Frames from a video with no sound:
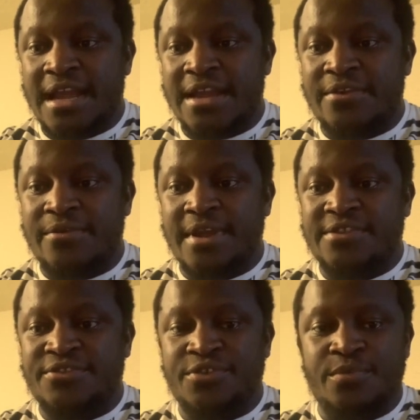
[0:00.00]
and
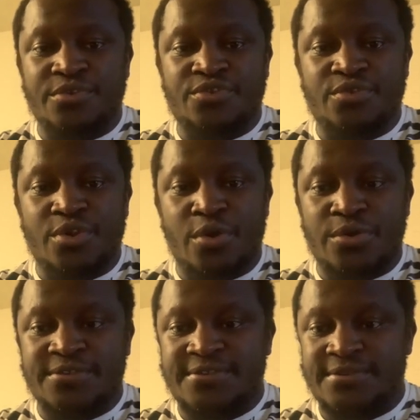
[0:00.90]
great tribute to
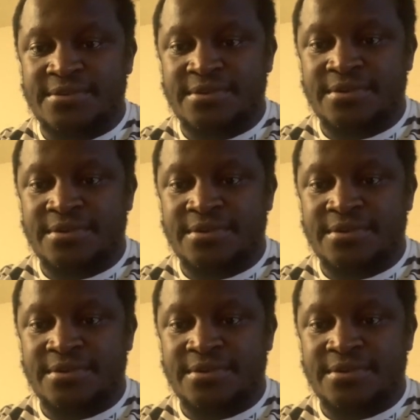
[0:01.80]
donors,